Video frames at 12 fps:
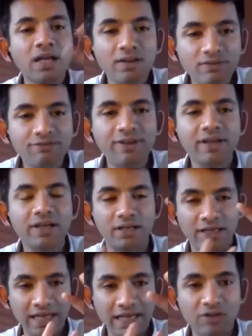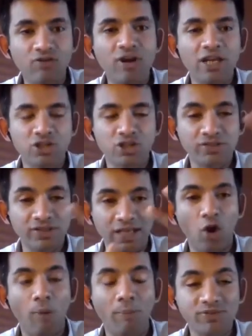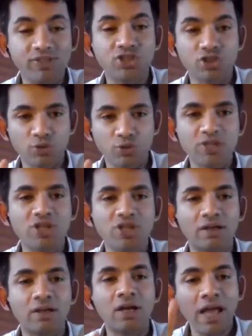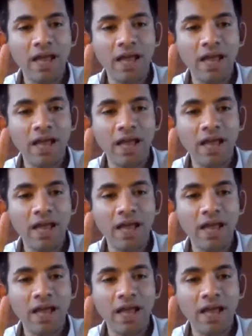configured in relations, in opposition to each other.